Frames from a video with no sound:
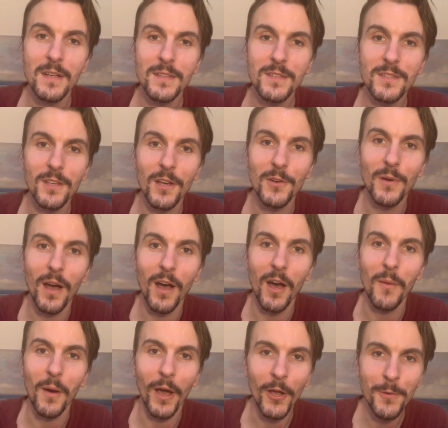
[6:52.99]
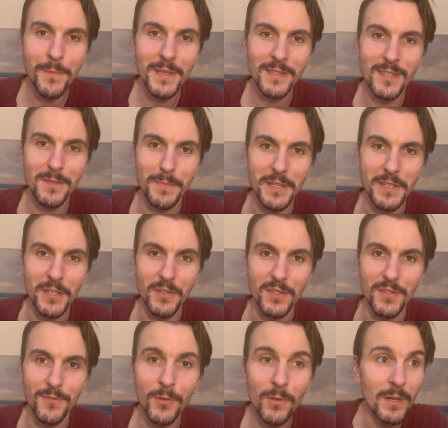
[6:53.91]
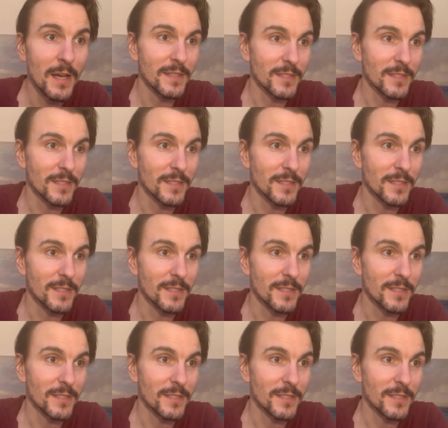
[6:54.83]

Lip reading: So I hope this has been useful.